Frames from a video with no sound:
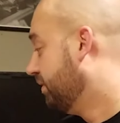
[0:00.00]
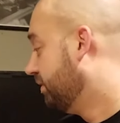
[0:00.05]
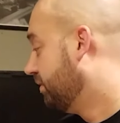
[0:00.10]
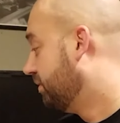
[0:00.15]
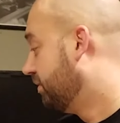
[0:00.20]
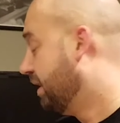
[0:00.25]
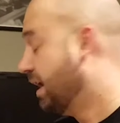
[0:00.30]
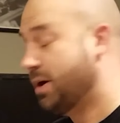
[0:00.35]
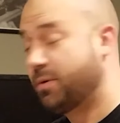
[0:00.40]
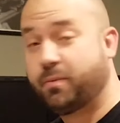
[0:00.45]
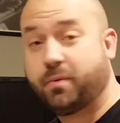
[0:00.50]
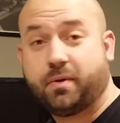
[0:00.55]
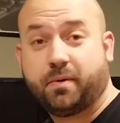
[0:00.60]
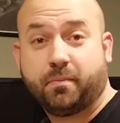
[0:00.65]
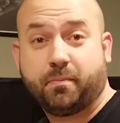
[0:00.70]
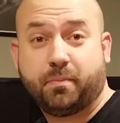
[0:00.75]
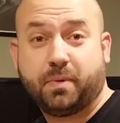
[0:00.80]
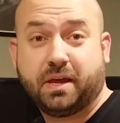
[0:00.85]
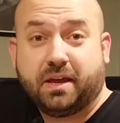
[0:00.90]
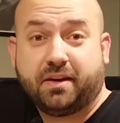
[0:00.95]
It's now
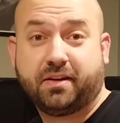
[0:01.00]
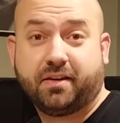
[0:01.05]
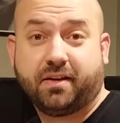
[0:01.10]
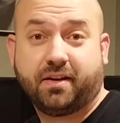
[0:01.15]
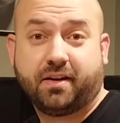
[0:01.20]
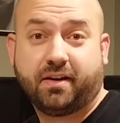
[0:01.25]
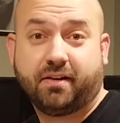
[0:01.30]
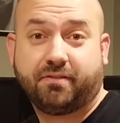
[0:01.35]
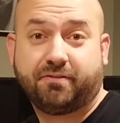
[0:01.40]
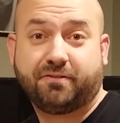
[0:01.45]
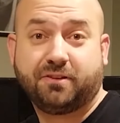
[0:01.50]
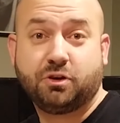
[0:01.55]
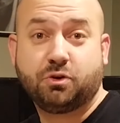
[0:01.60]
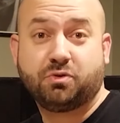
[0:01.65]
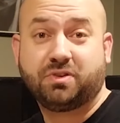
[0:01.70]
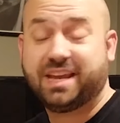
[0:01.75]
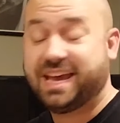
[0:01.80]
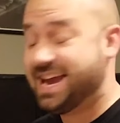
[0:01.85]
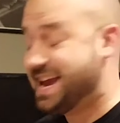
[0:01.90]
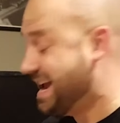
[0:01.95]
been a
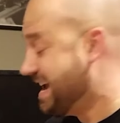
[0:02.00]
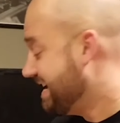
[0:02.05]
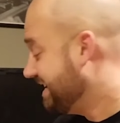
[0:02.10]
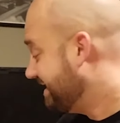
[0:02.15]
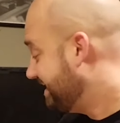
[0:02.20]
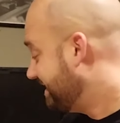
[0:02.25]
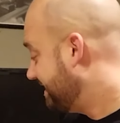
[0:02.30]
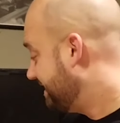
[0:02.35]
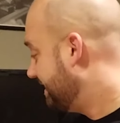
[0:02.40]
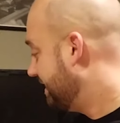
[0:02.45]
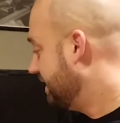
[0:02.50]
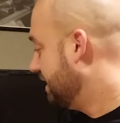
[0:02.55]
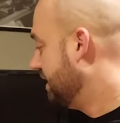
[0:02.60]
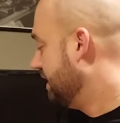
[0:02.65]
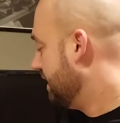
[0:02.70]
few days